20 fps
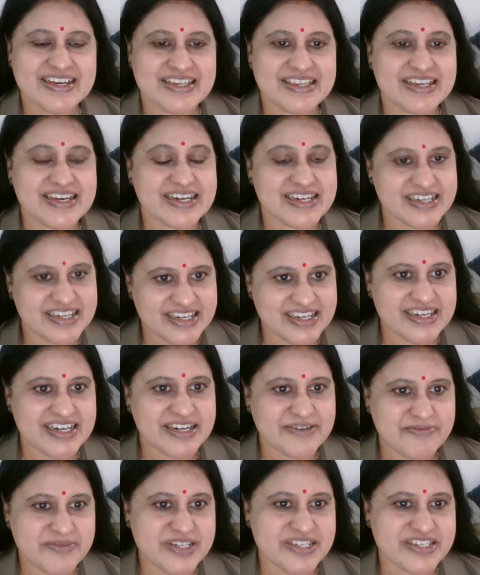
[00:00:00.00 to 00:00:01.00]
The Indian
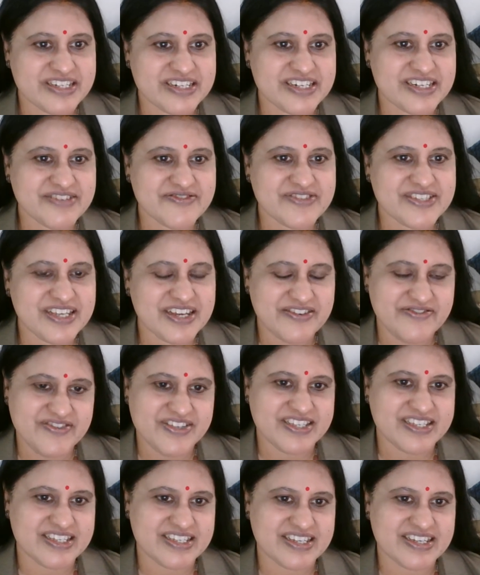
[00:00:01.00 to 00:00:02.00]
Administrative
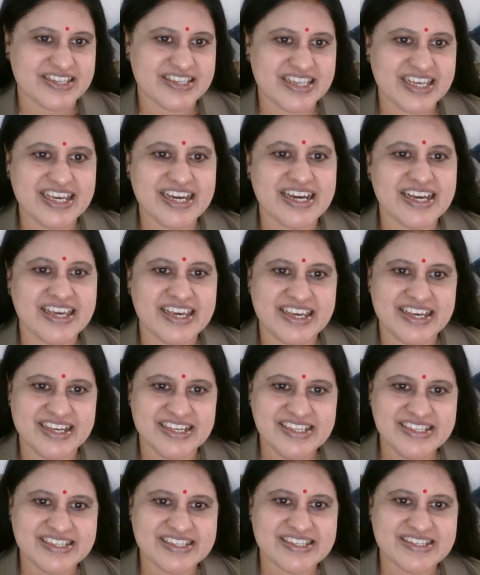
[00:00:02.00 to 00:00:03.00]
Service, the
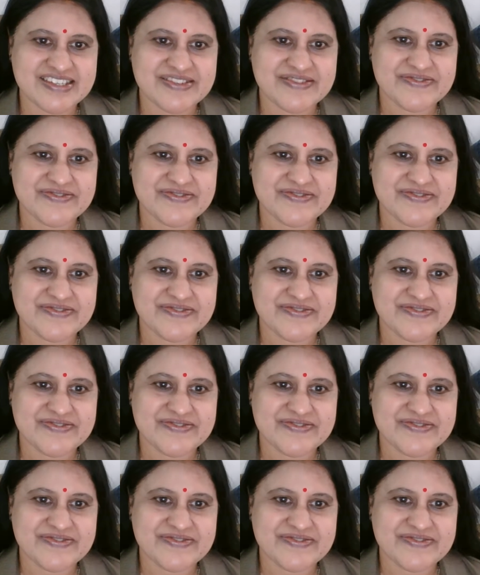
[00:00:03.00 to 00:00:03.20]
IAS,